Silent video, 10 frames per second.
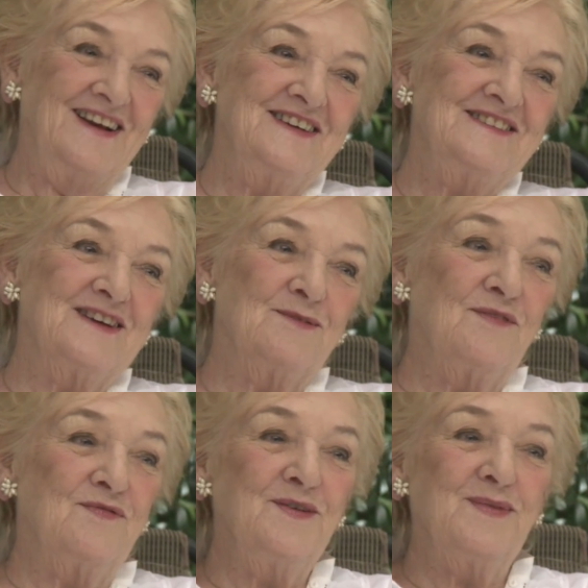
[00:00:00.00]
So
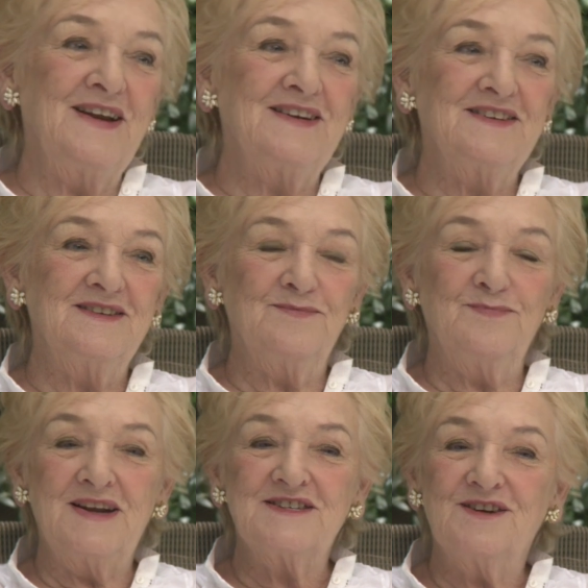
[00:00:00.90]
off we went and
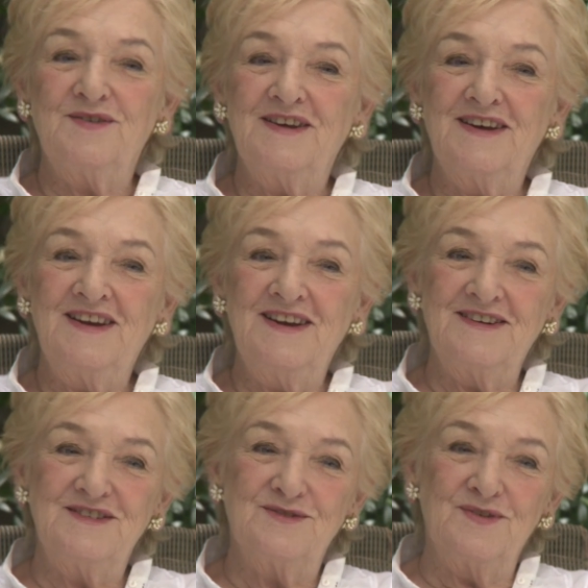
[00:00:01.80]
met Sonia Heaney
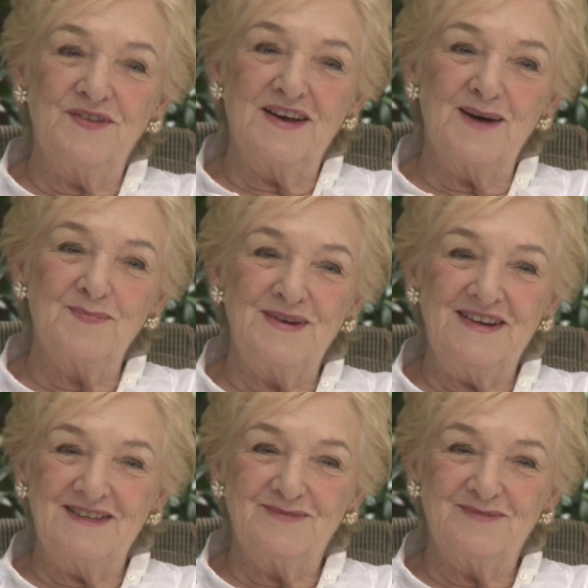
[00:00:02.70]
and joined the company.